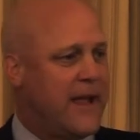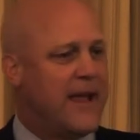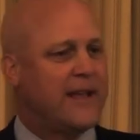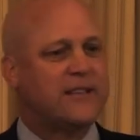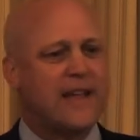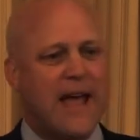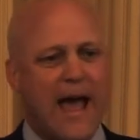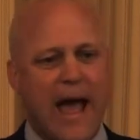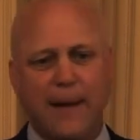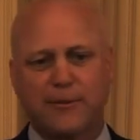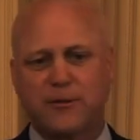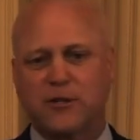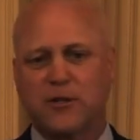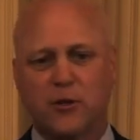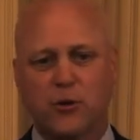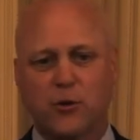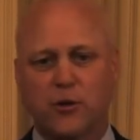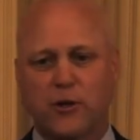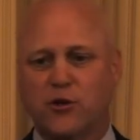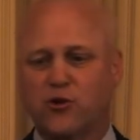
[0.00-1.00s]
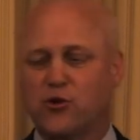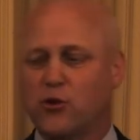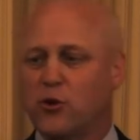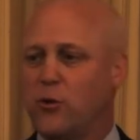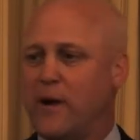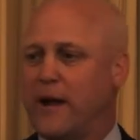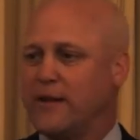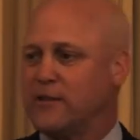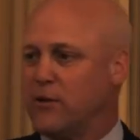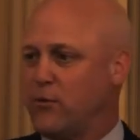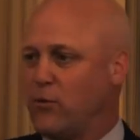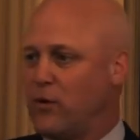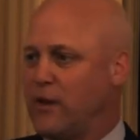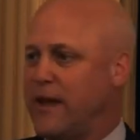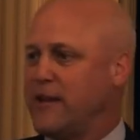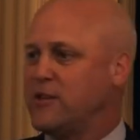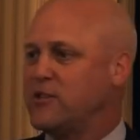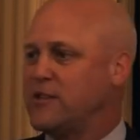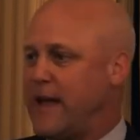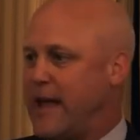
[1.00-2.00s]
It's absolutely true as it
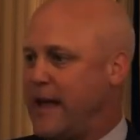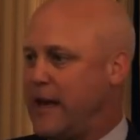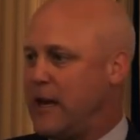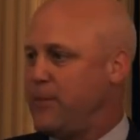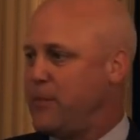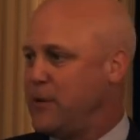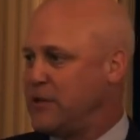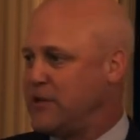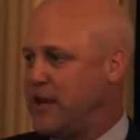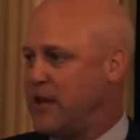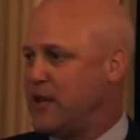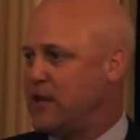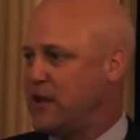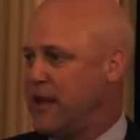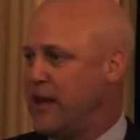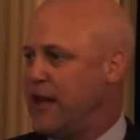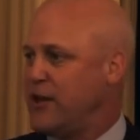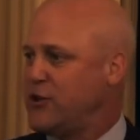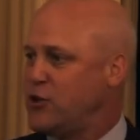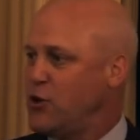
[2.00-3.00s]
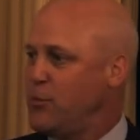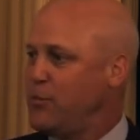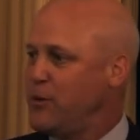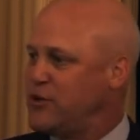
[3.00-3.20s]
relates to any particular issue,